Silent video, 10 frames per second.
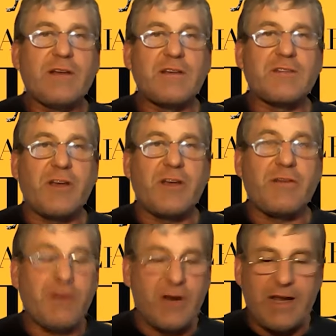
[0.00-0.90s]
So
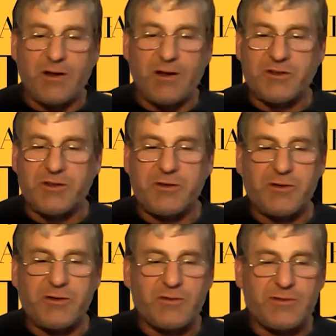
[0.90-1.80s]
you've got to get onto
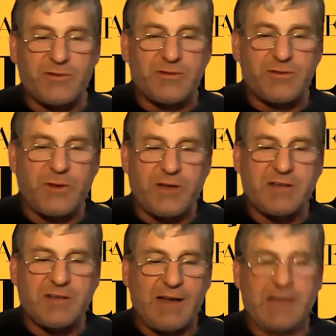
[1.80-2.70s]
doing
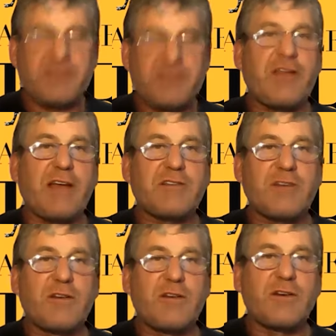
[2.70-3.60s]
these last checks
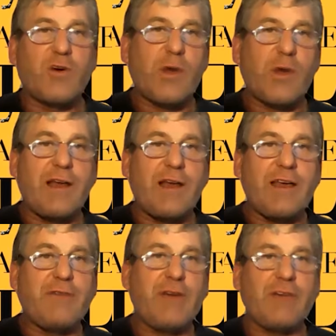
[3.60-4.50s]
quickly
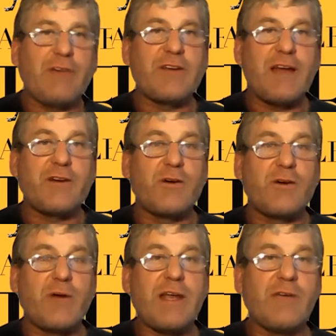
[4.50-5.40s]
if you haven't done it
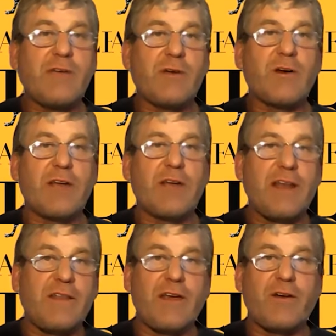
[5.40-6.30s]
already. We've got to get
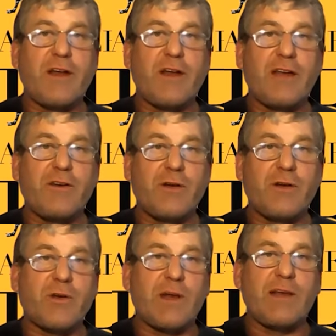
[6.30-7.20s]
in there and, and do it
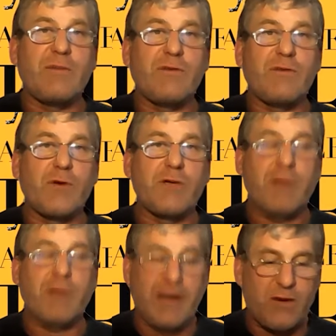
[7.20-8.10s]
quickly before you
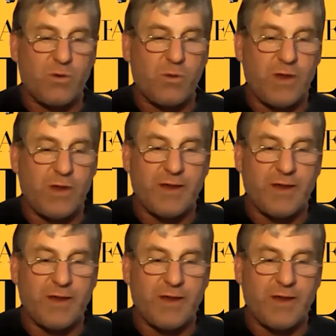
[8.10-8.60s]
run out of warm weather.